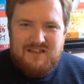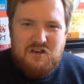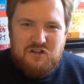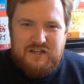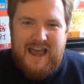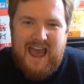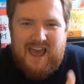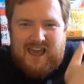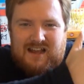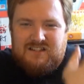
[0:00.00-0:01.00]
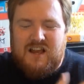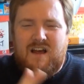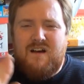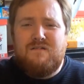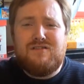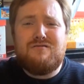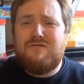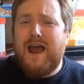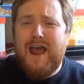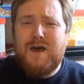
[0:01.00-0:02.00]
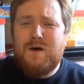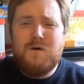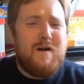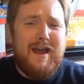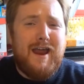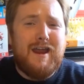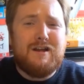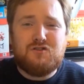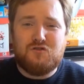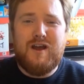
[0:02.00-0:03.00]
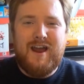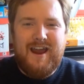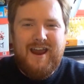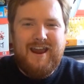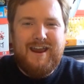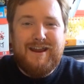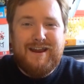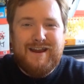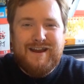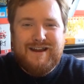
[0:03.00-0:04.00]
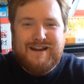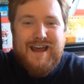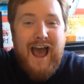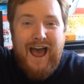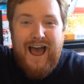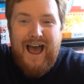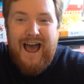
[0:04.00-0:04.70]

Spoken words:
the cat on the railway train.